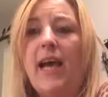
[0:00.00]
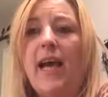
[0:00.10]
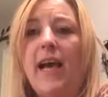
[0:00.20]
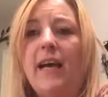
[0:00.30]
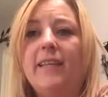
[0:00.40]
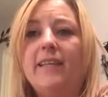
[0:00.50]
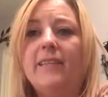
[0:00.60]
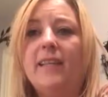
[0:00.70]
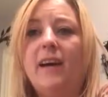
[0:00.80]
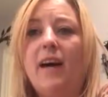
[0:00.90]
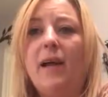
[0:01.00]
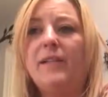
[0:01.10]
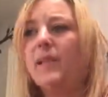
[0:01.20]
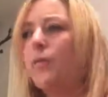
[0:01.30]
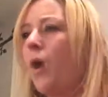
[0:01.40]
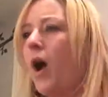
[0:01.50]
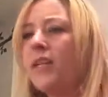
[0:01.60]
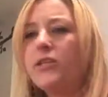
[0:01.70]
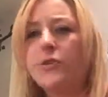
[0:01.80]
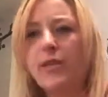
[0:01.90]
And I said, why
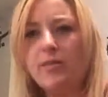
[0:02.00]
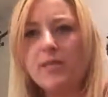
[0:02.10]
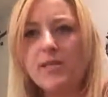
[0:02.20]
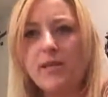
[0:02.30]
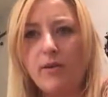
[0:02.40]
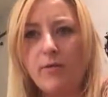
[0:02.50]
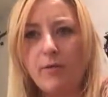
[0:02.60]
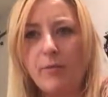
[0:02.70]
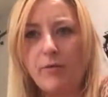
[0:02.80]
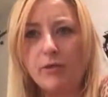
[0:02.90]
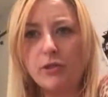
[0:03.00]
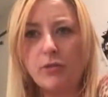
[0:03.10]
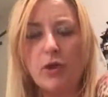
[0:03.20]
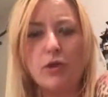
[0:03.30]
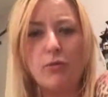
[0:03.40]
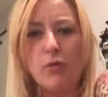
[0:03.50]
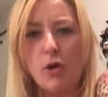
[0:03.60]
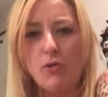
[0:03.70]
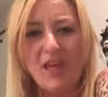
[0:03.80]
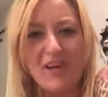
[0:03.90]
did you keep this secret from me for so long? You
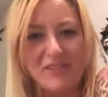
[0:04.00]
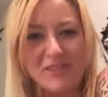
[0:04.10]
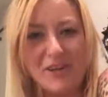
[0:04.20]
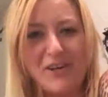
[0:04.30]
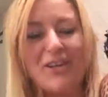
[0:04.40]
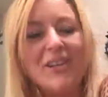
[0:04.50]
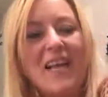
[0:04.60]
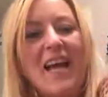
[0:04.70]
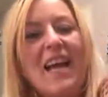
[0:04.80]
know that I've struggled.